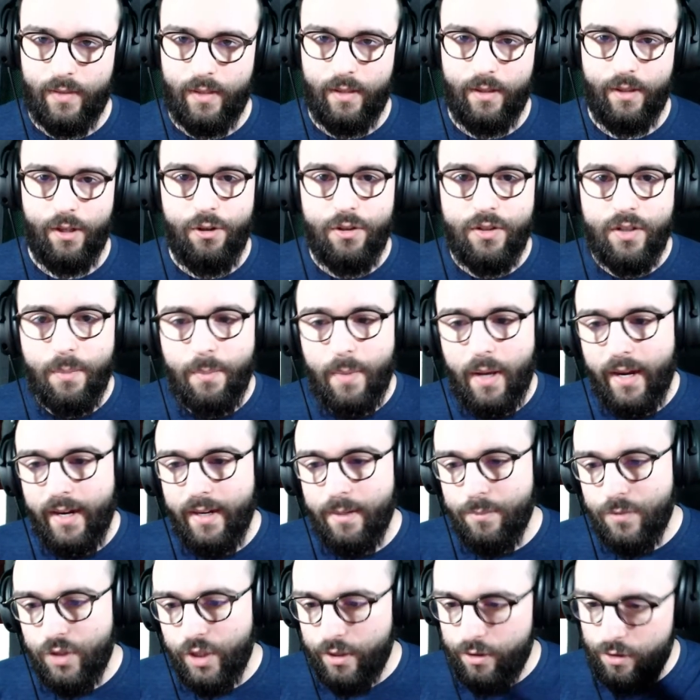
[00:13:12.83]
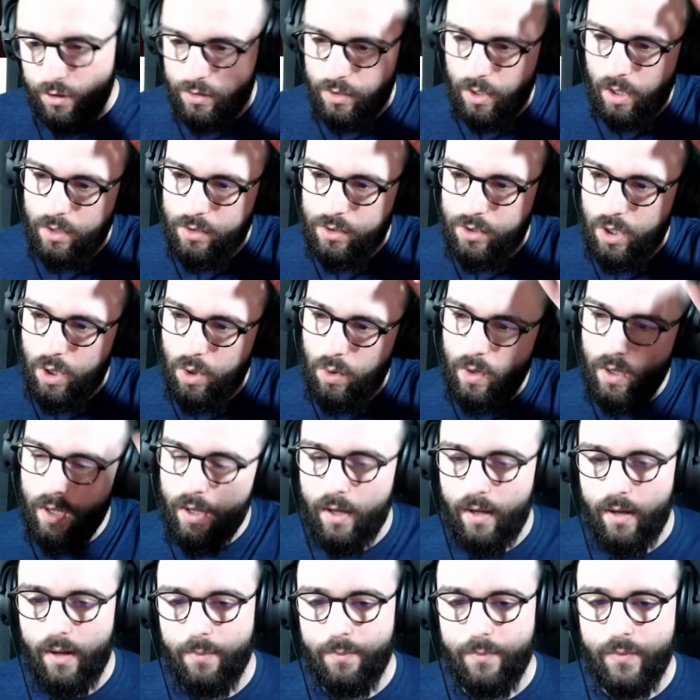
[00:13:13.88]
There are some item changes also.
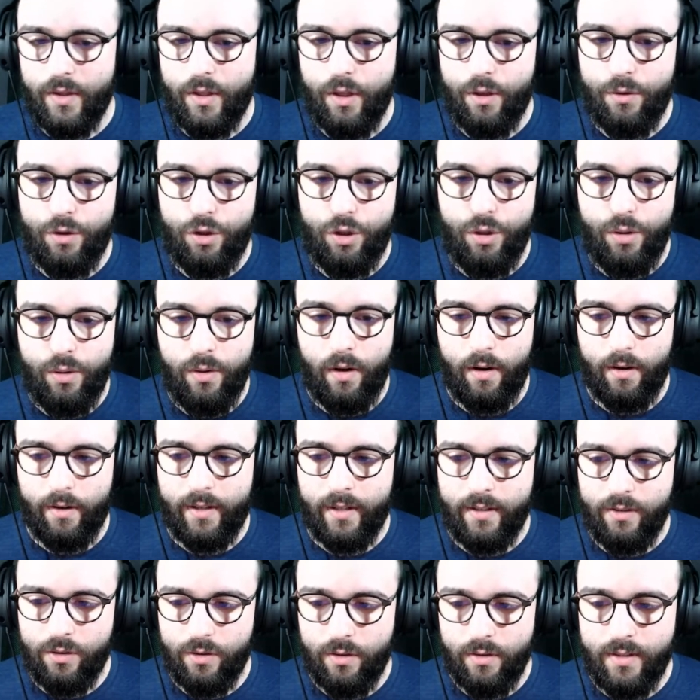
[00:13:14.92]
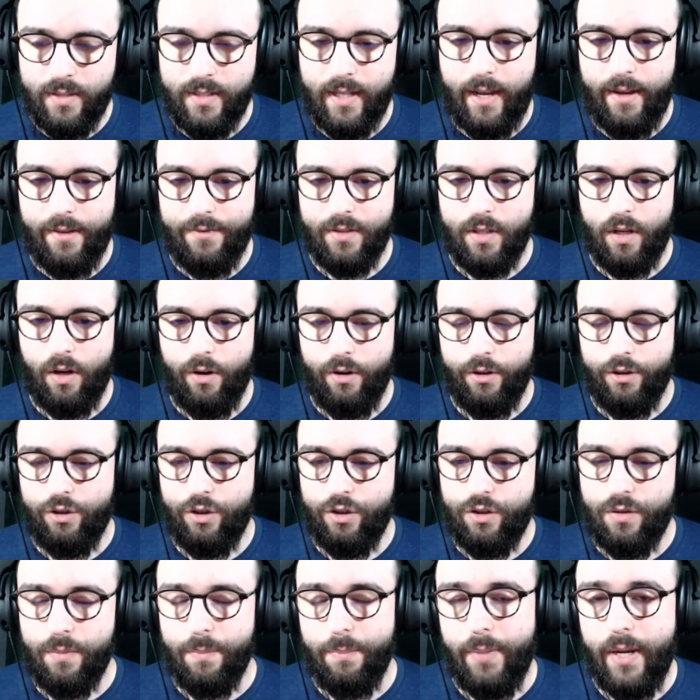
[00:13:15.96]
The 2 Archangel staffs are
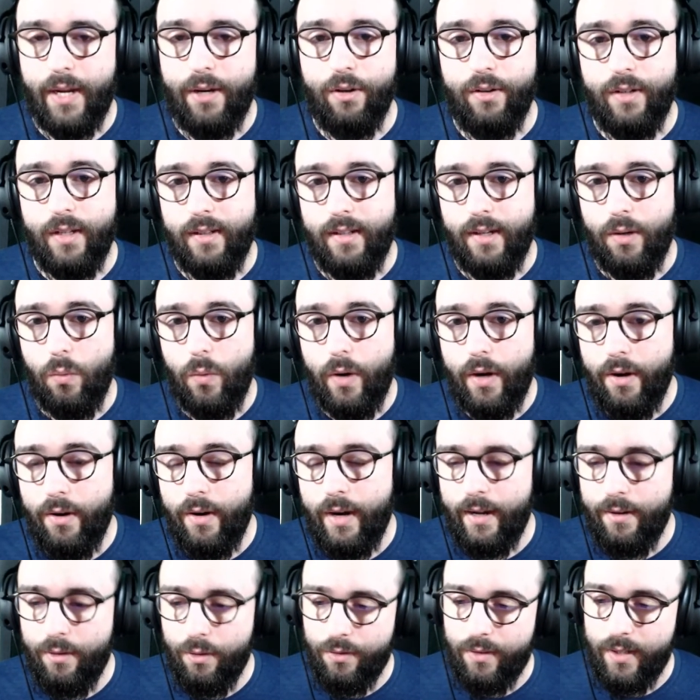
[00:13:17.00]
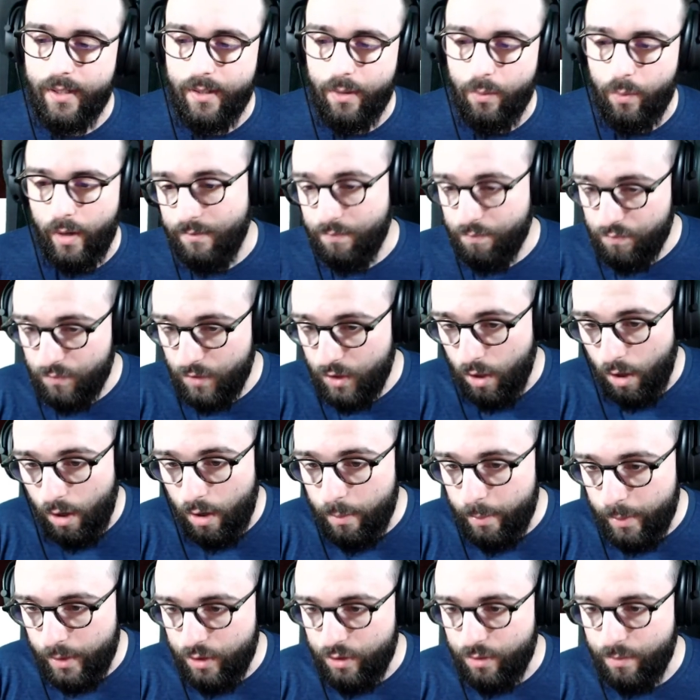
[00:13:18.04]
just better than they were. I don't think they were
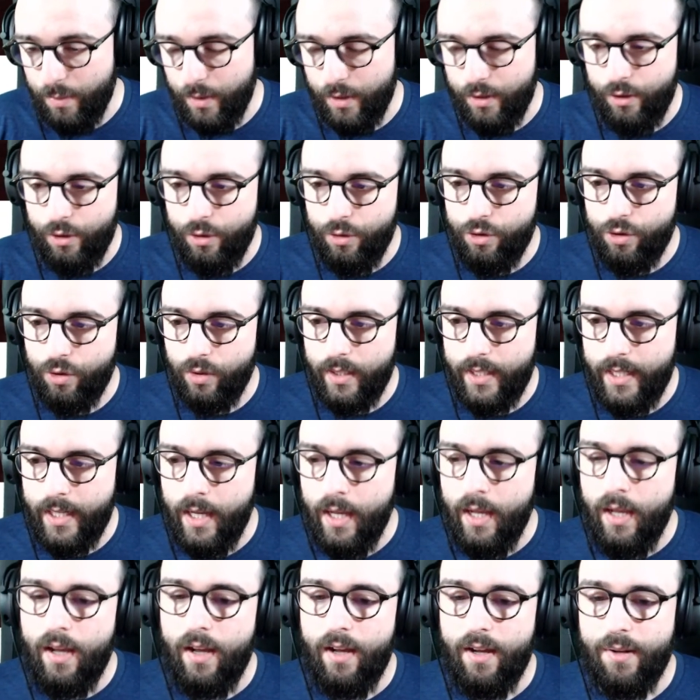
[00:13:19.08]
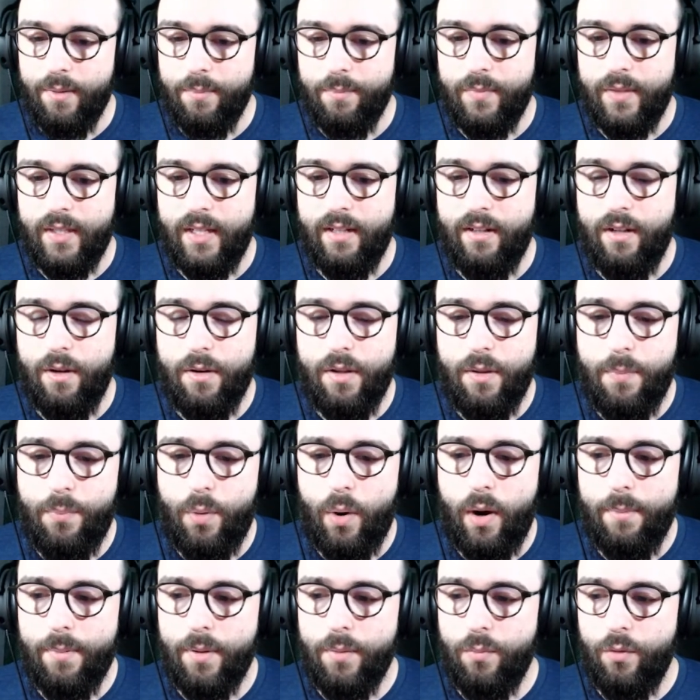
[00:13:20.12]
garbage, but usually the
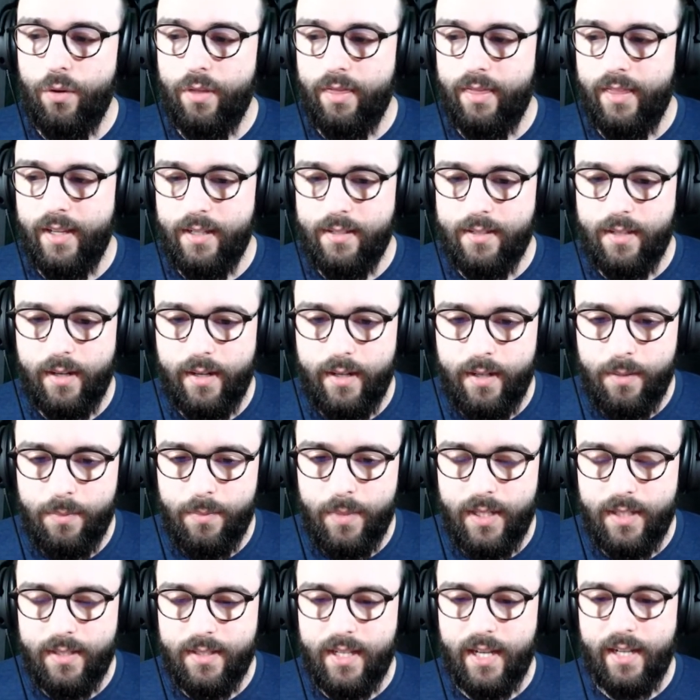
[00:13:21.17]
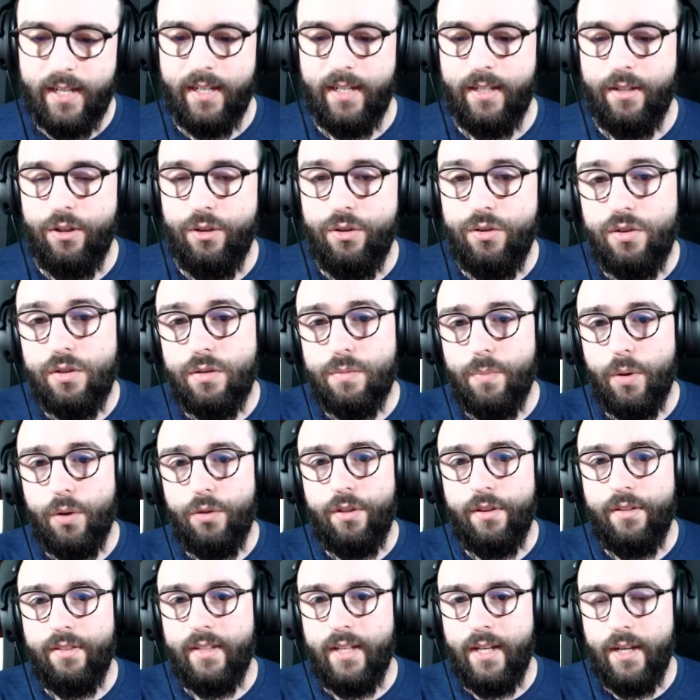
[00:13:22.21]
problem with this item is that it uses
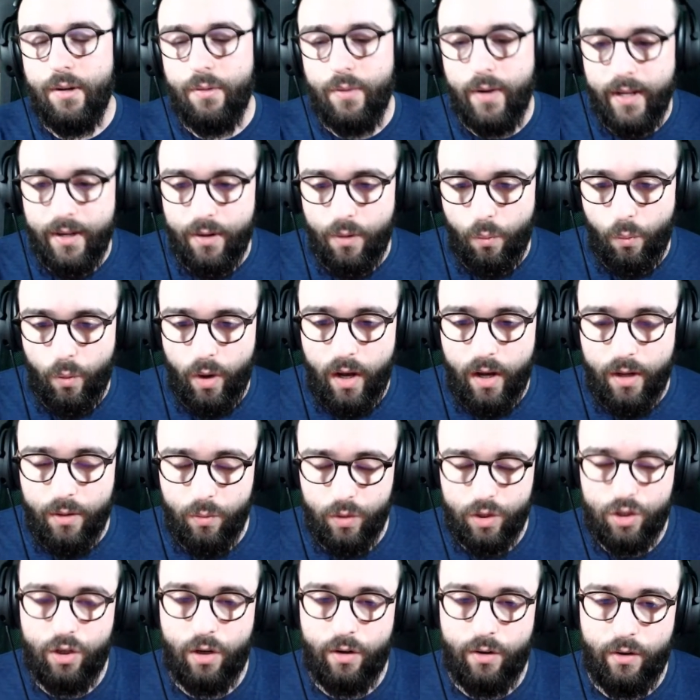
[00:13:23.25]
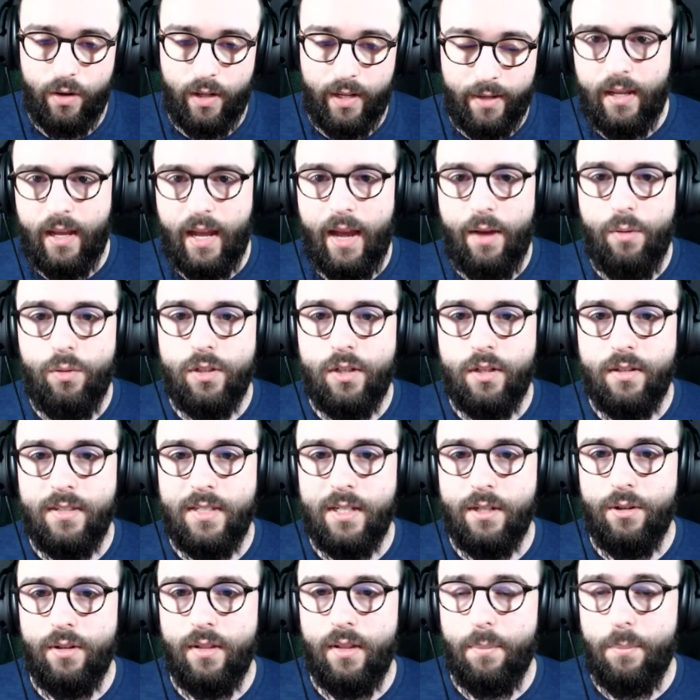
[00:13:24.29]
both a tear and a rod, which are like, I would
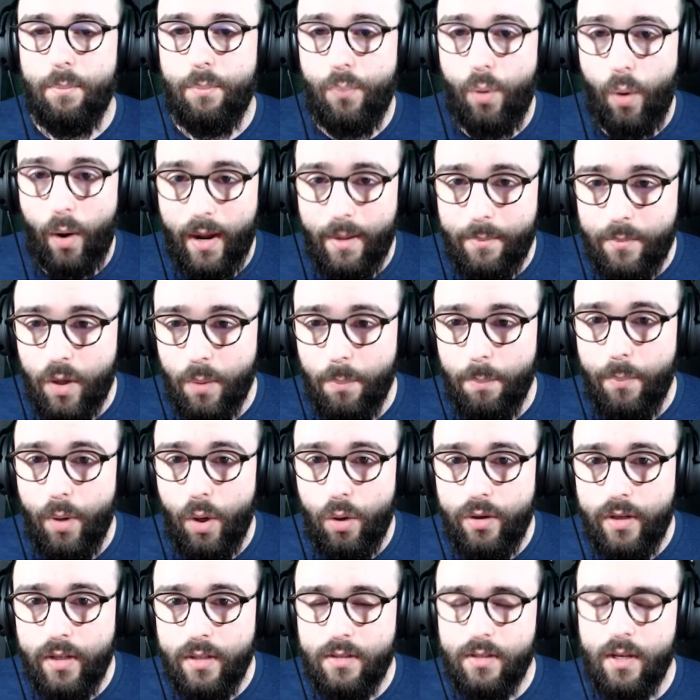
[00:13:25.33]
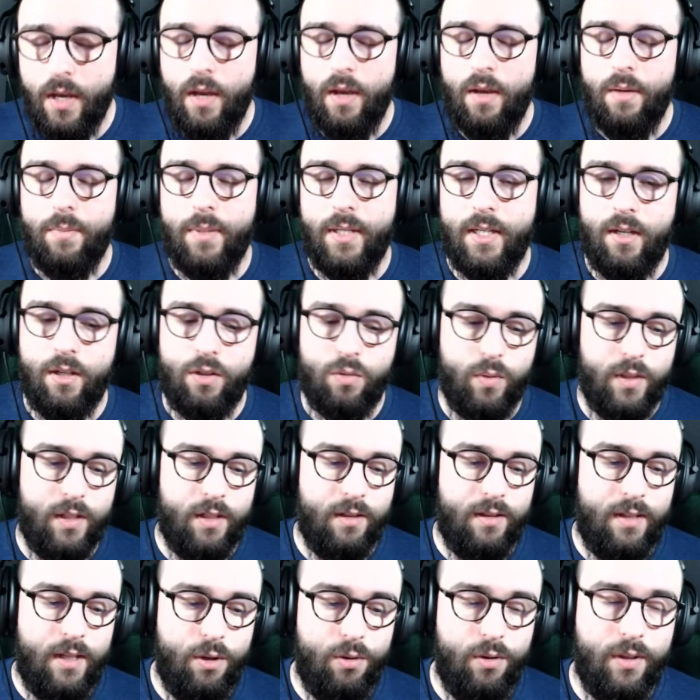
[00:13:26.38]
consider them prime components, because with
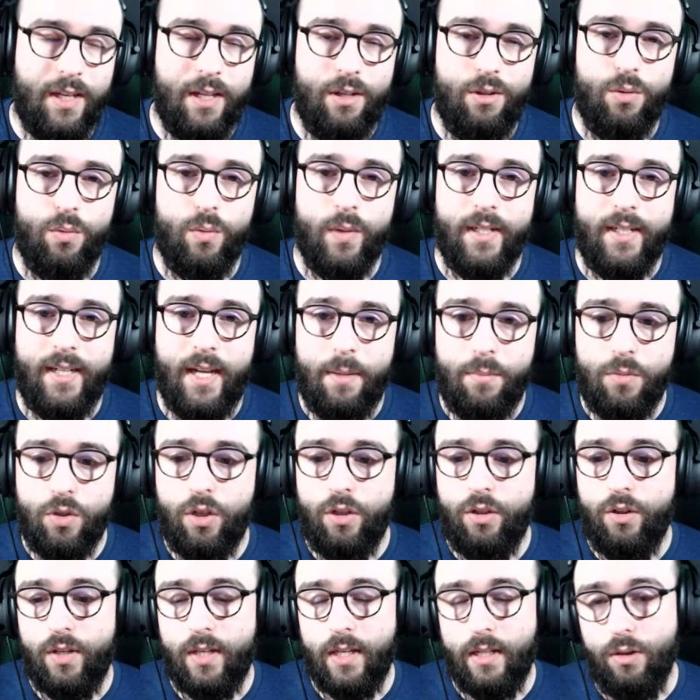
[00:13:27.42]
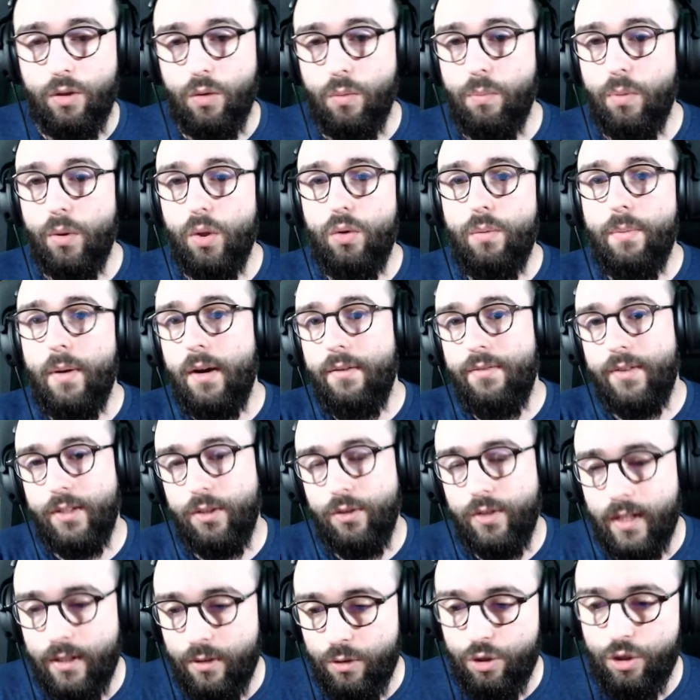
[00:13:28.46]
the tear you can do redemption, you can do blue buff, and
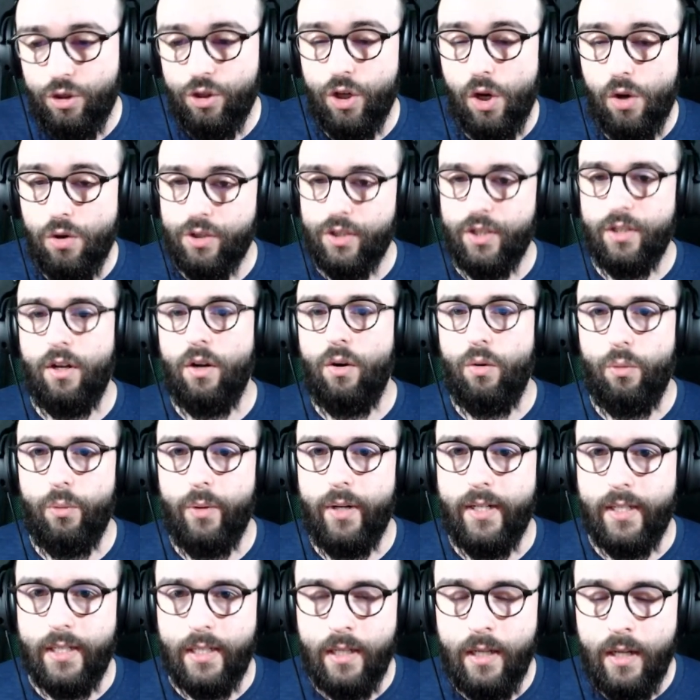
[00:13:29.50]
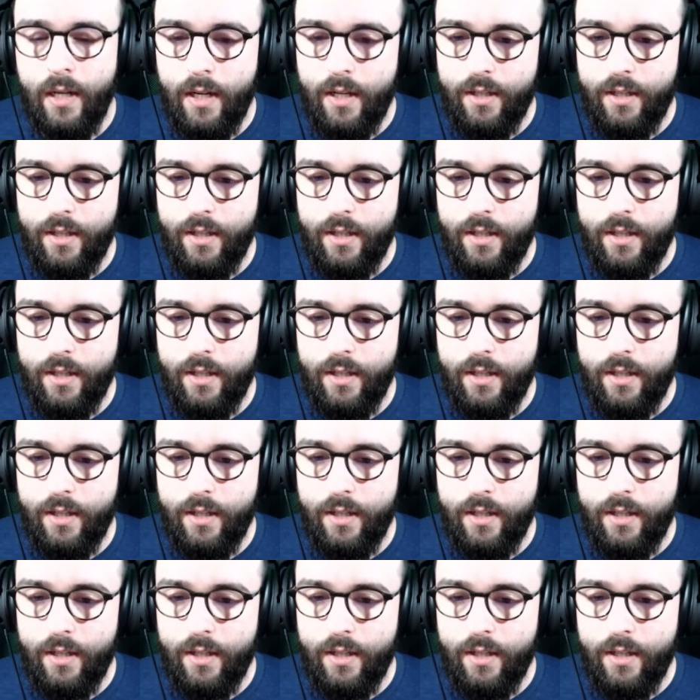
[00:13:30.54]
you can do Shojin already.